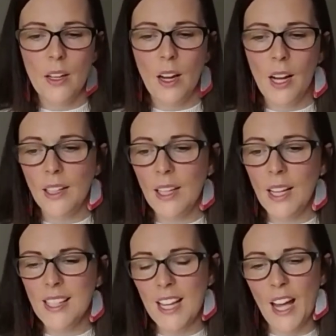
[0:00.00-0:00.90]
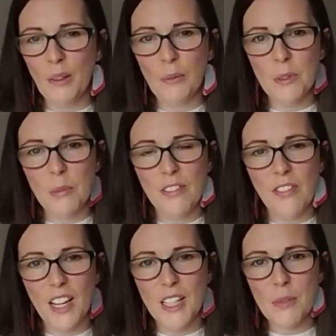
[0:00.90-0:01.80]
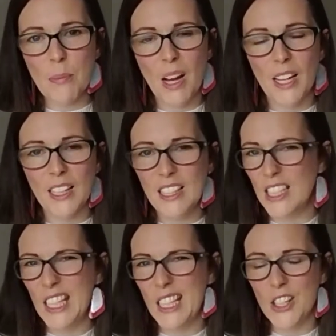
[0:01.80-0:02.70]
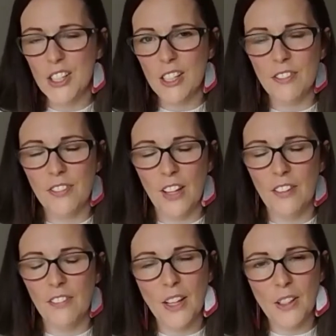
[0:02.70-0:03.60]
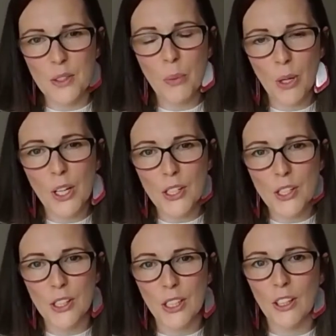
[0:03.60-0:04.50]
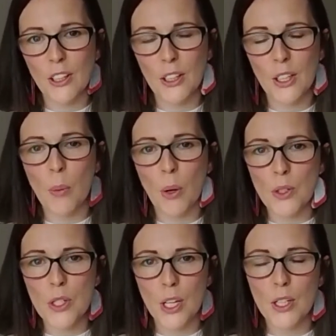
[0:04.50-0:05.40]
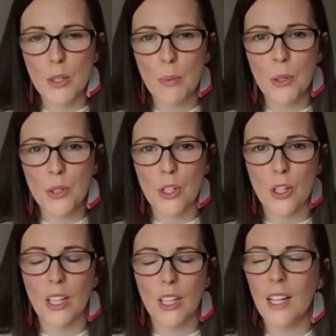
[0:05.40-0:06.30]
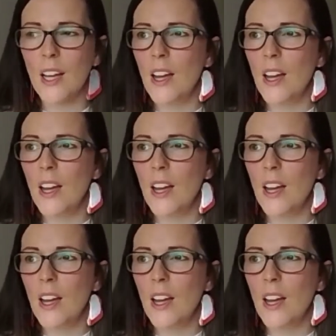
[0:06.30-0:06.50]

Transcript: I guess it helped me find my niche, if that's the word that you want to put on it.